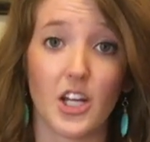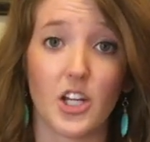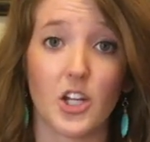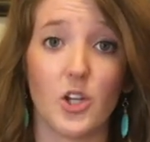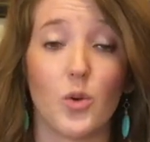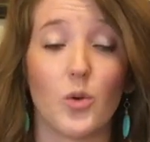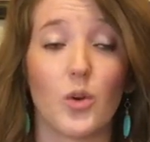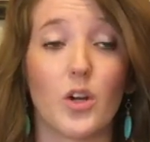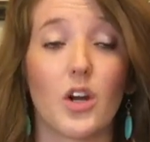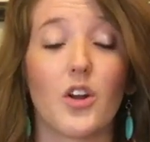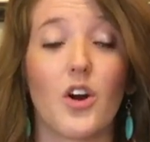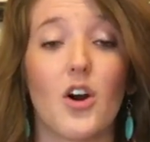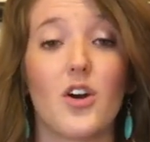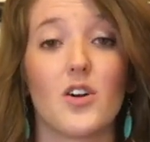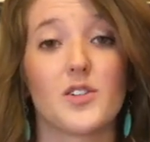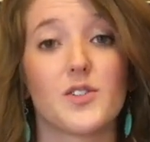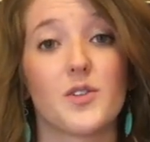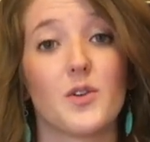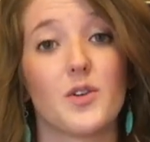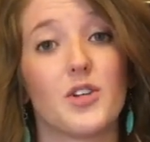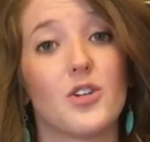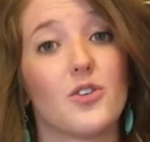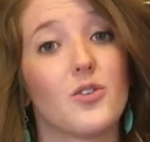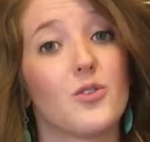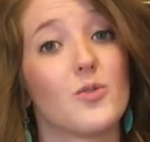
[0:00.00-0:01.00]
You could
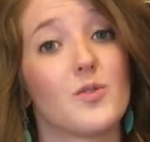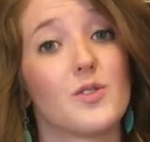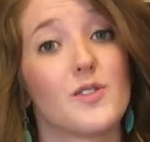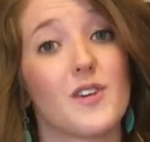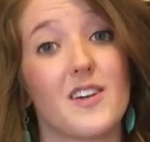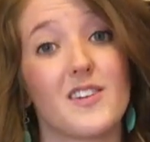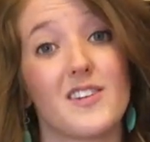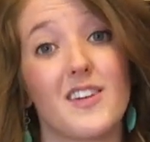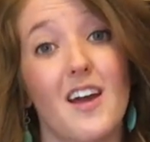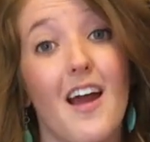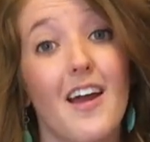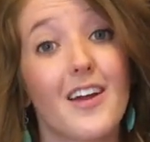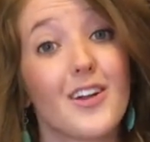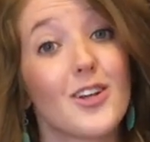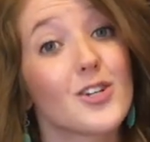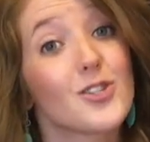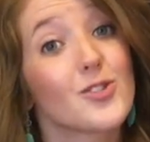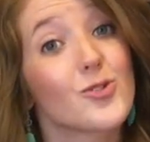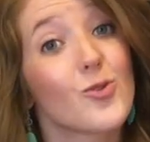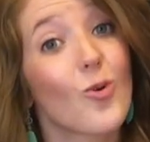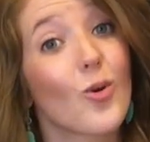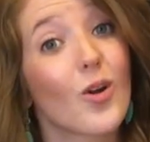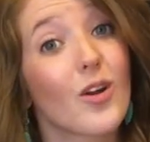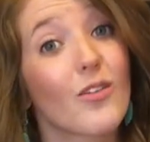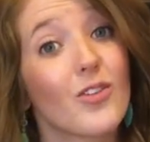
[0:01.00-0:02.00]
also use a
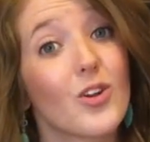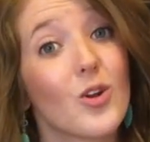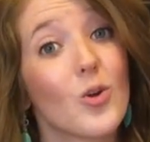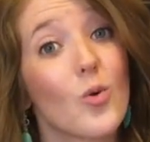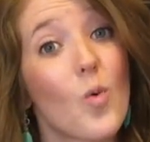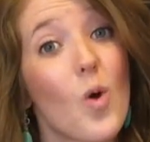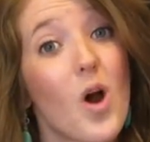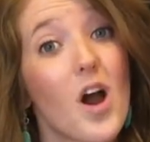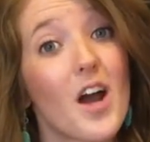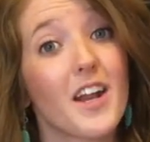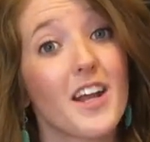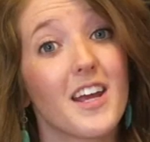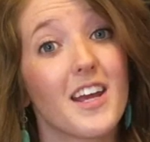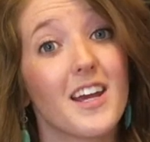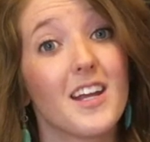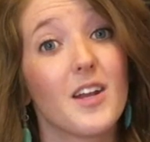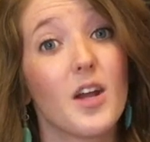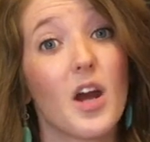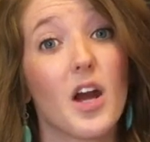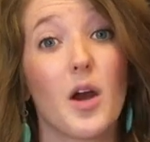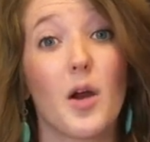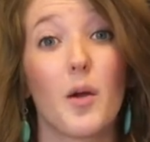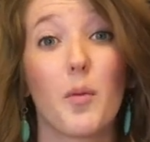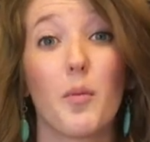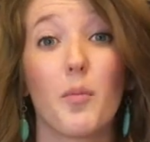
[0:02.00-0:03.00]
dinosaur if you
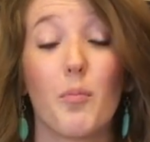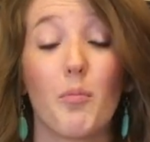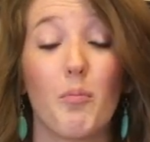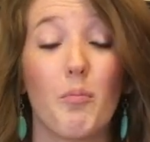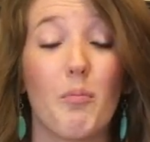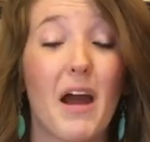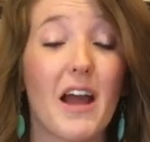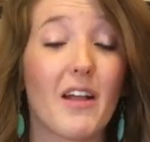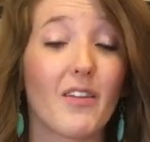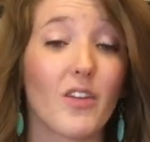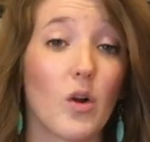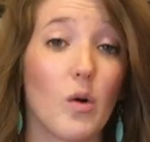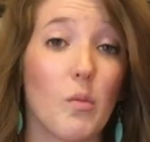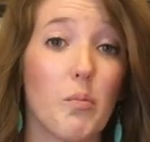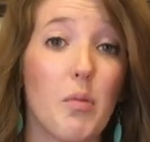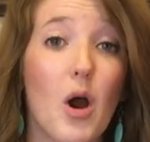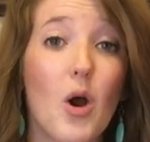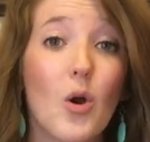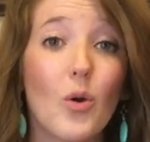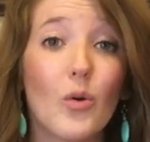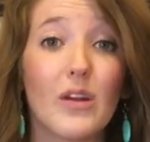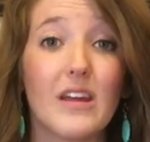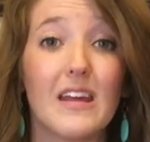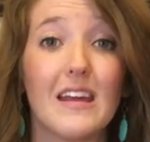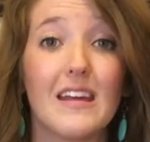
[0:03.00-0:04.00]
wanted, a My Little
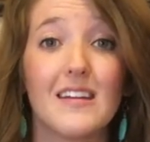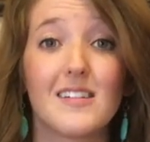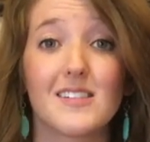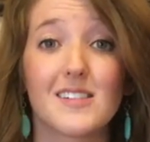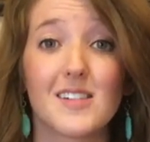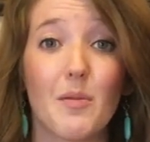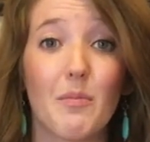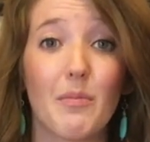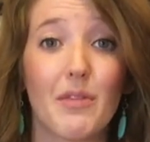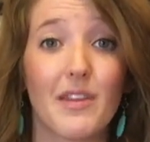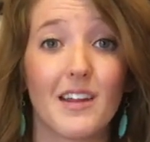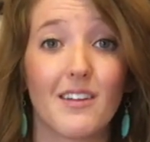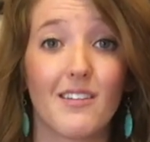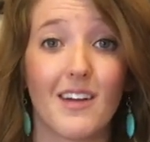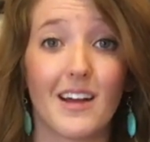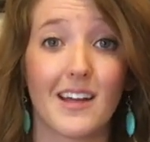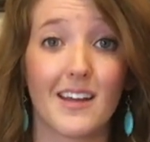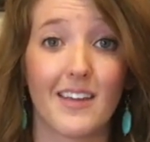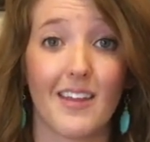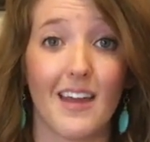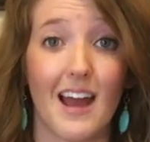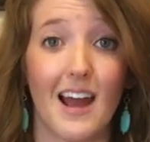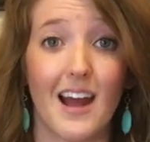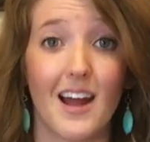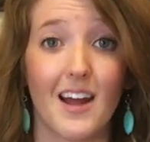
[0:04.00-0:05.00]
Pony, something
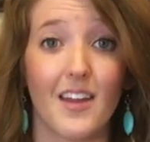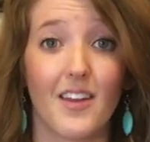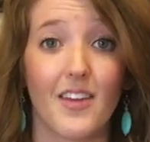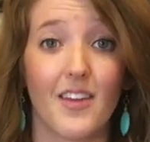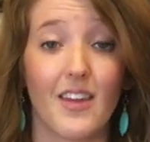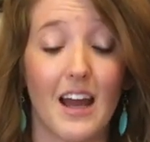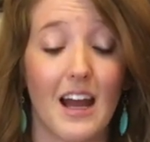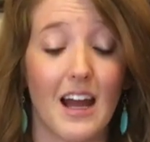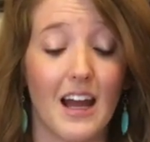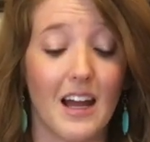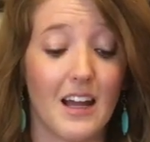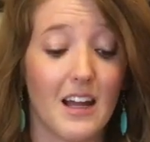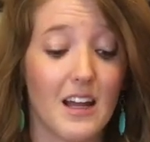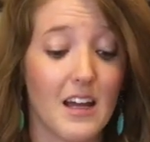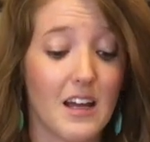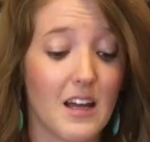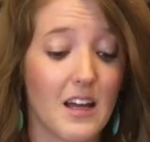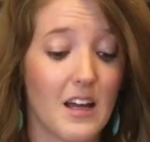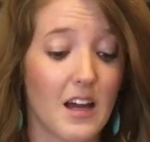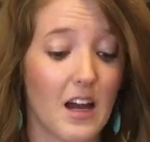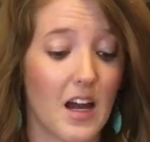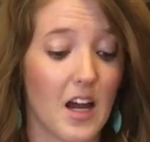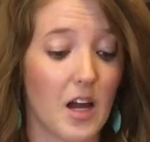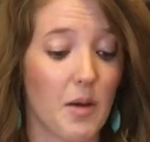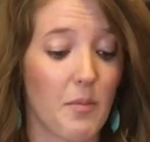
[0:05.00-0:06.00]
like that, that
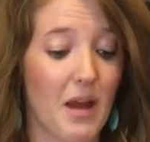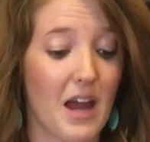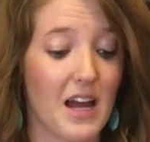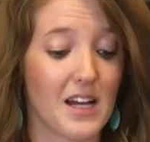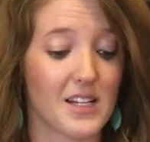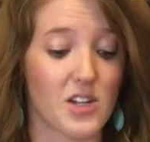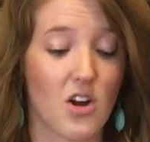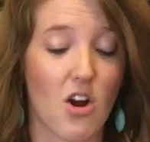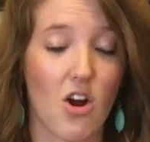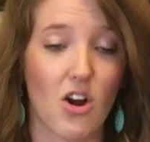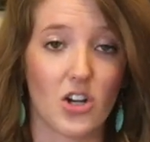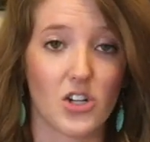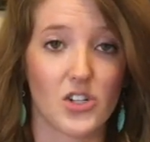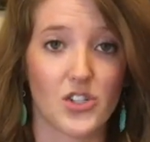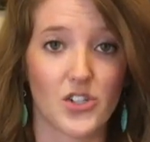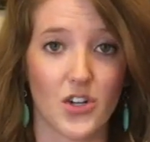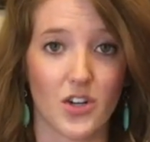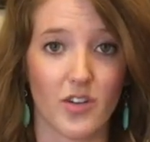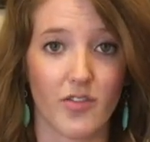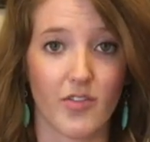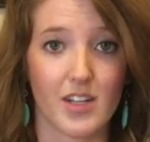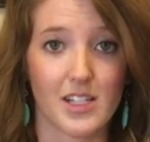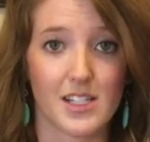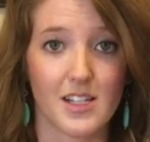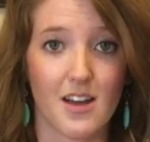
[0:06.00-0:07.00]
has a hard
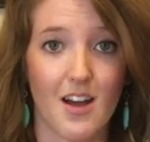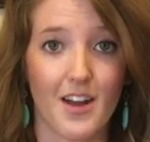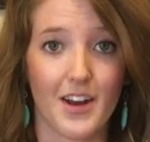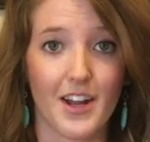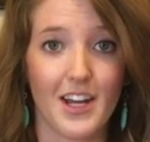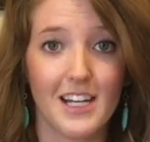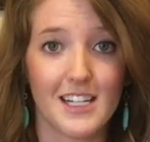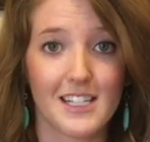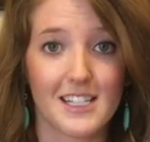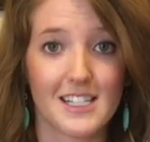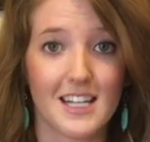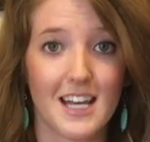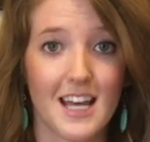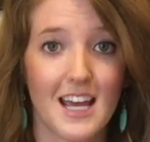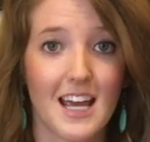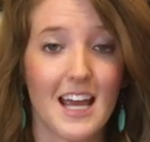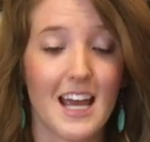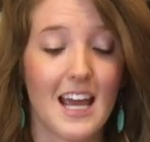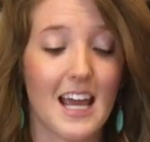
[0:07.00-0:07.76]
surface on it.